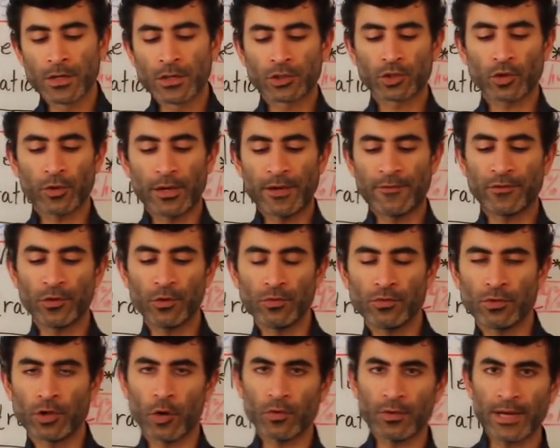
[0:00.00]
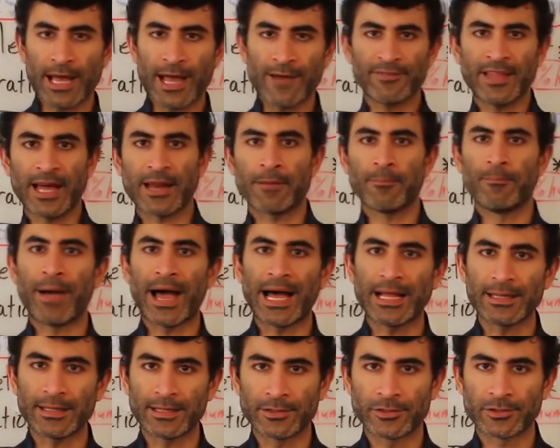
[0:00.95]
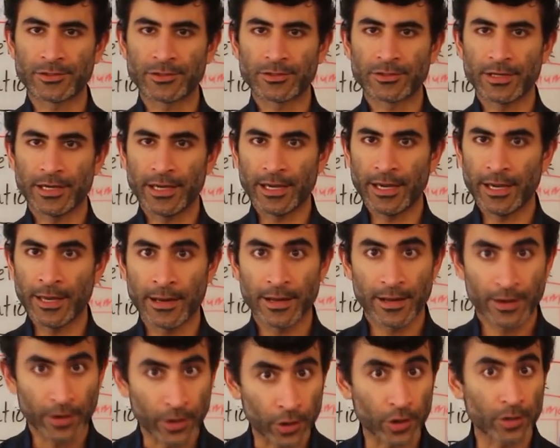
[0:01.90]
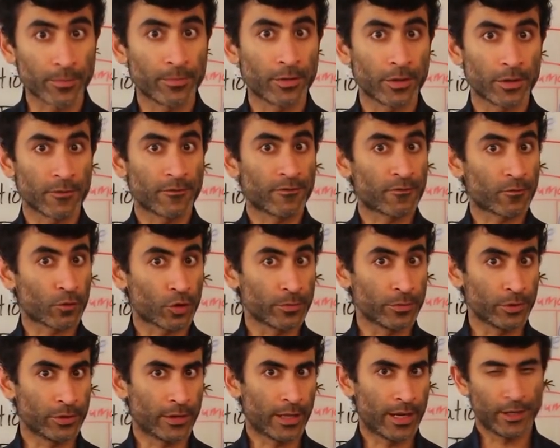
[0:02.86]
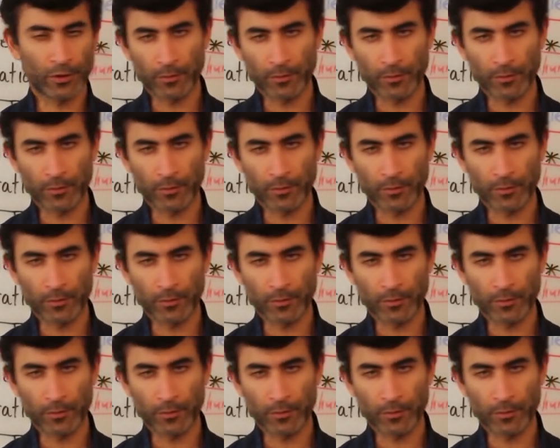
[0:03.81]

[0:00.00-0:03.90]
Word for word: So, if you don't have that balance in an herbal formula,